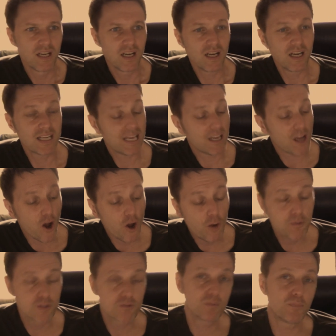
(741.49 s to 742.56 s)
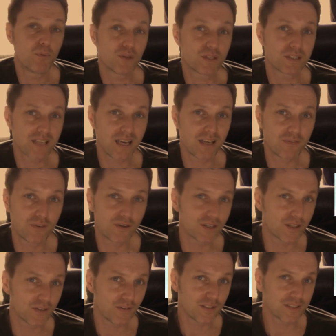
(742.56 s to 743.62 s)
Again, it opens with Bodhisattva,
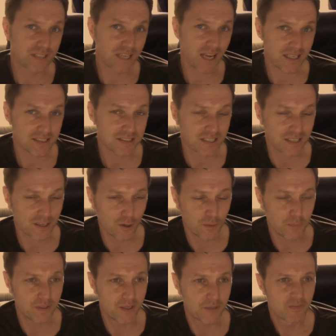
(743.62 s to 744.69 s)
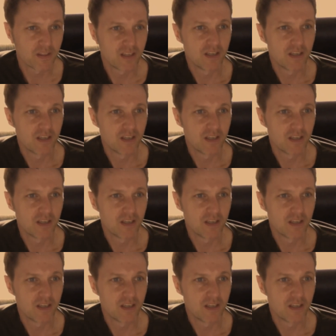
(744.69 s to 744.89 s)
another fantastic opening.